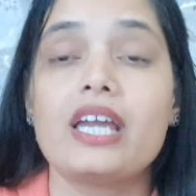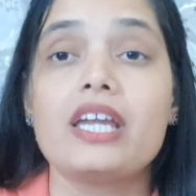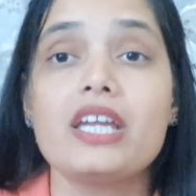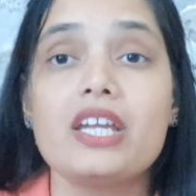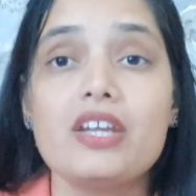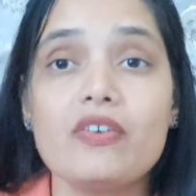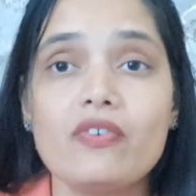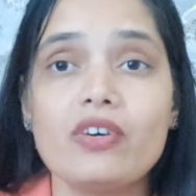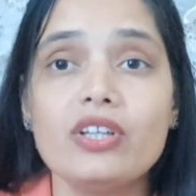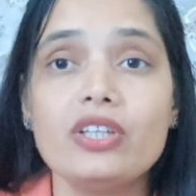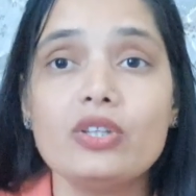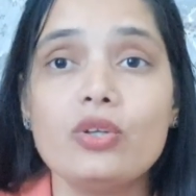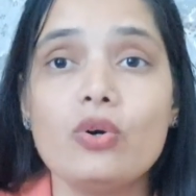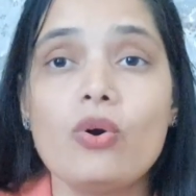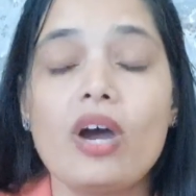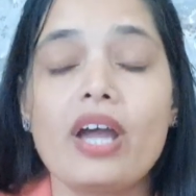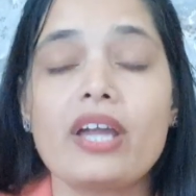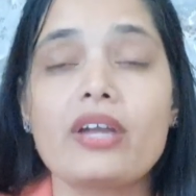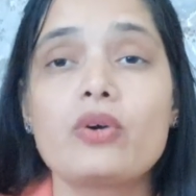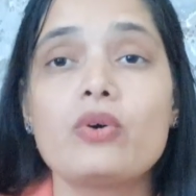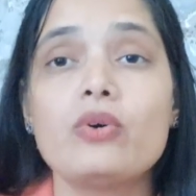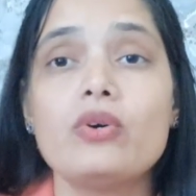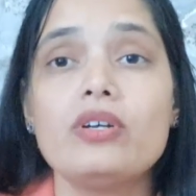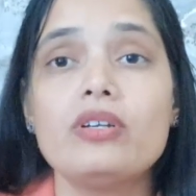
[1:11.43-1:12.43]
Even though
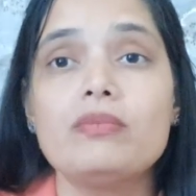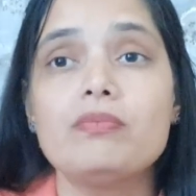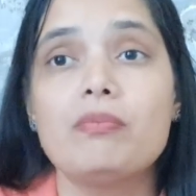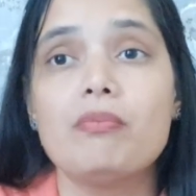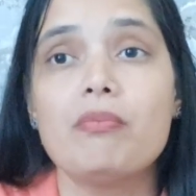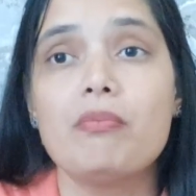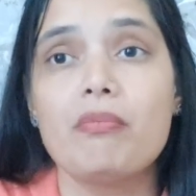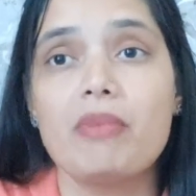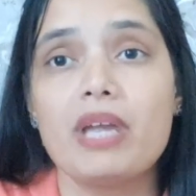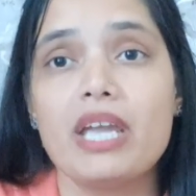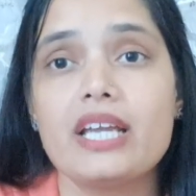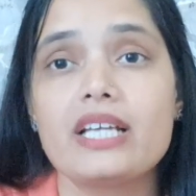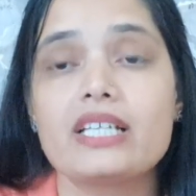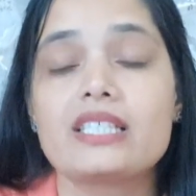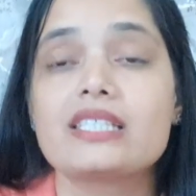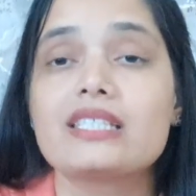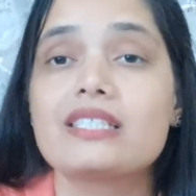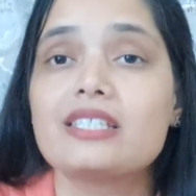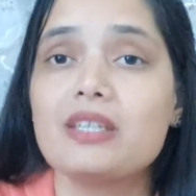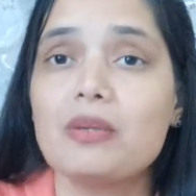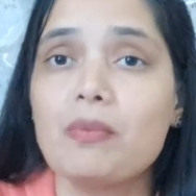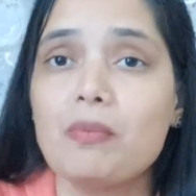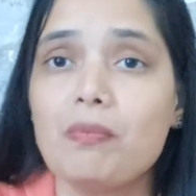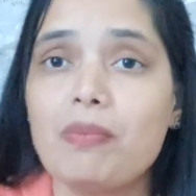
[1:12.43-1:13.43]
I could make
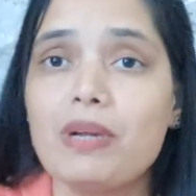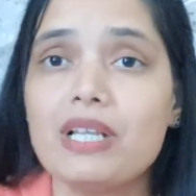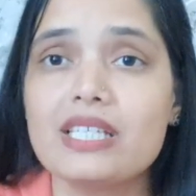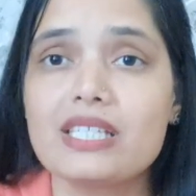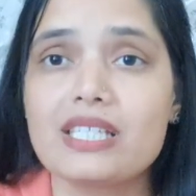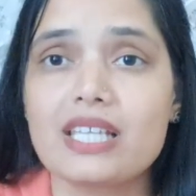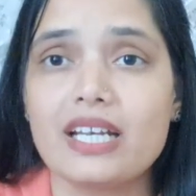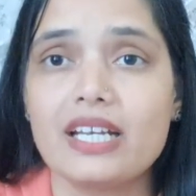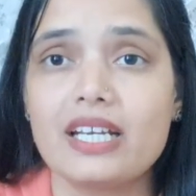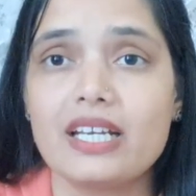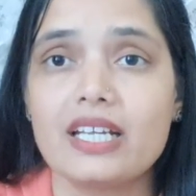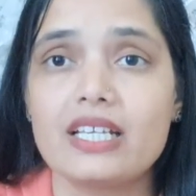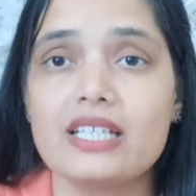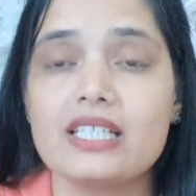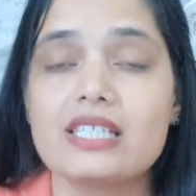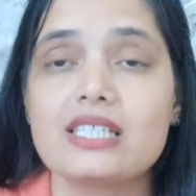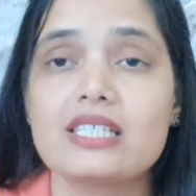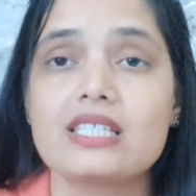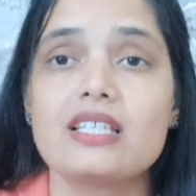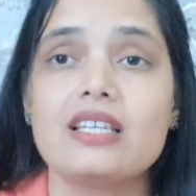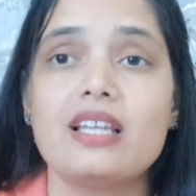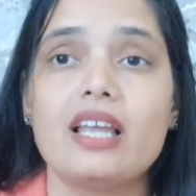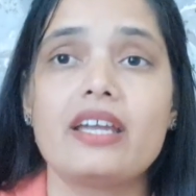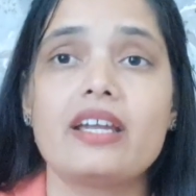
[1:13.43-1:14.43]
simple
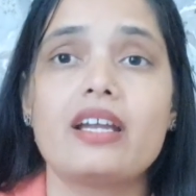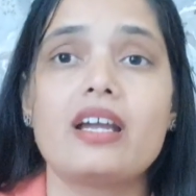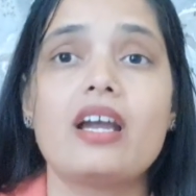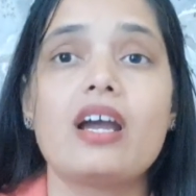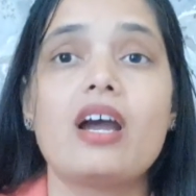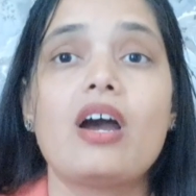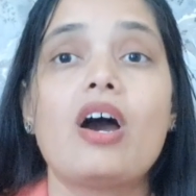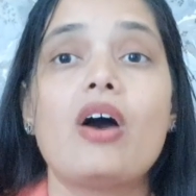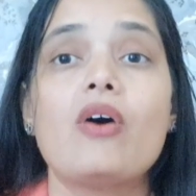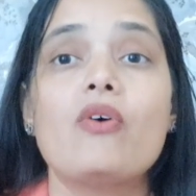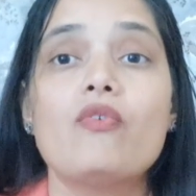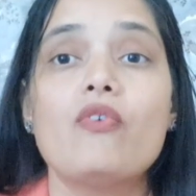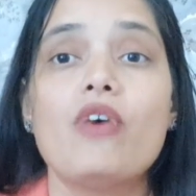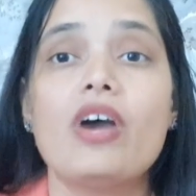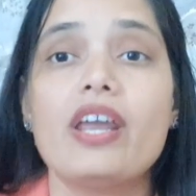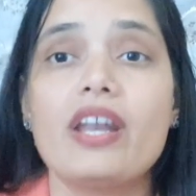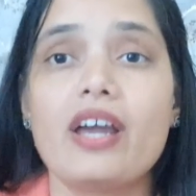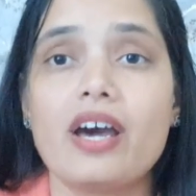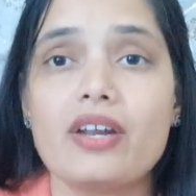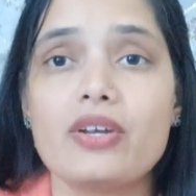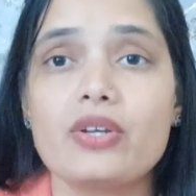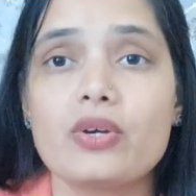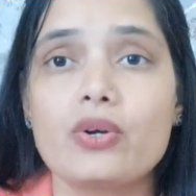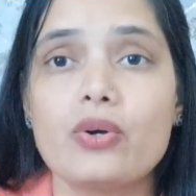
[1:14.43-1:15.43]
sentence like where
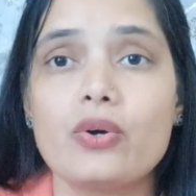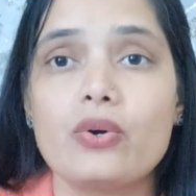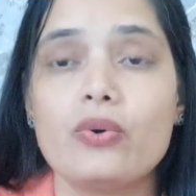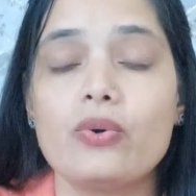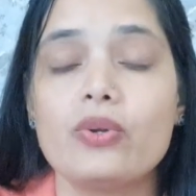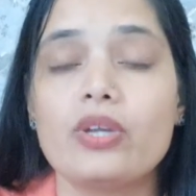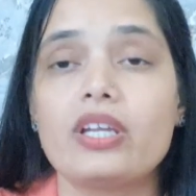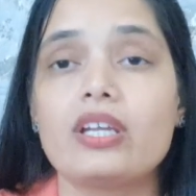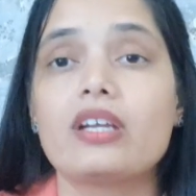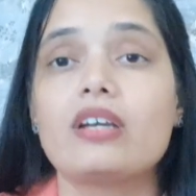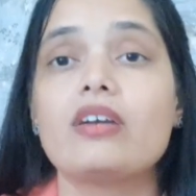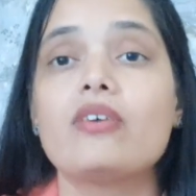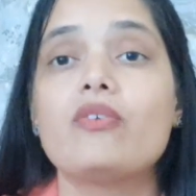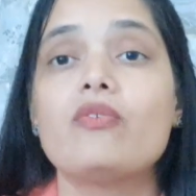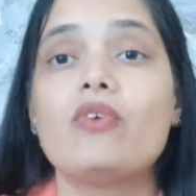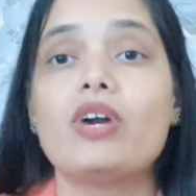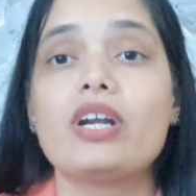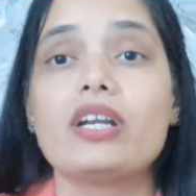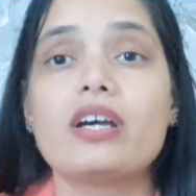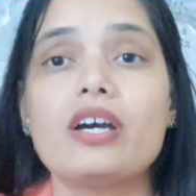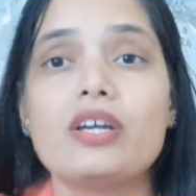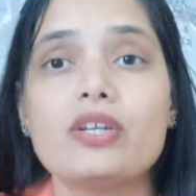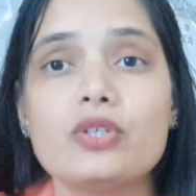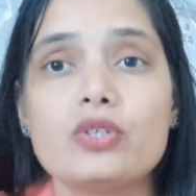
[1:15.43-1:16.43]
are you going?
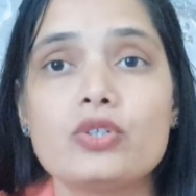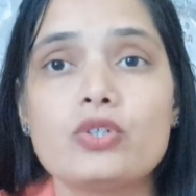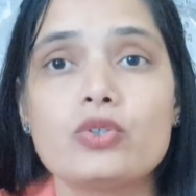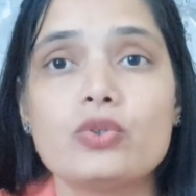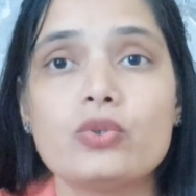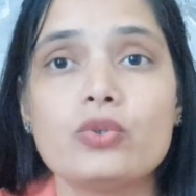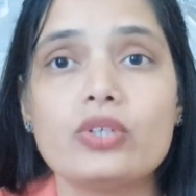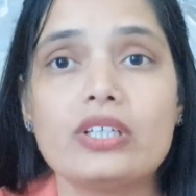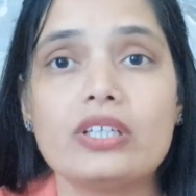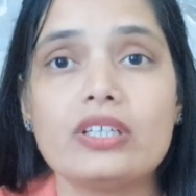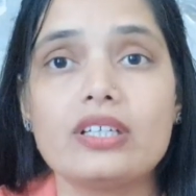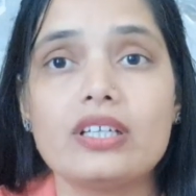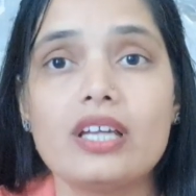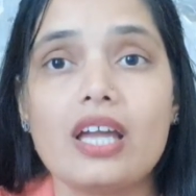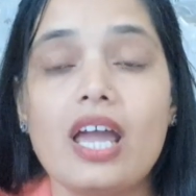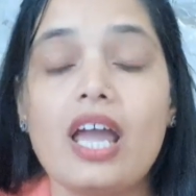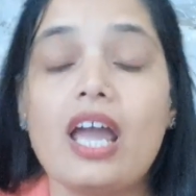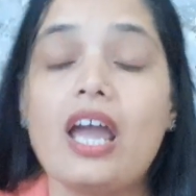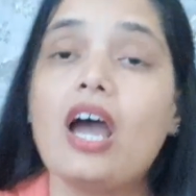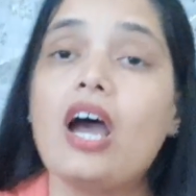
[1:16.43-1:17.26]
What are you doing?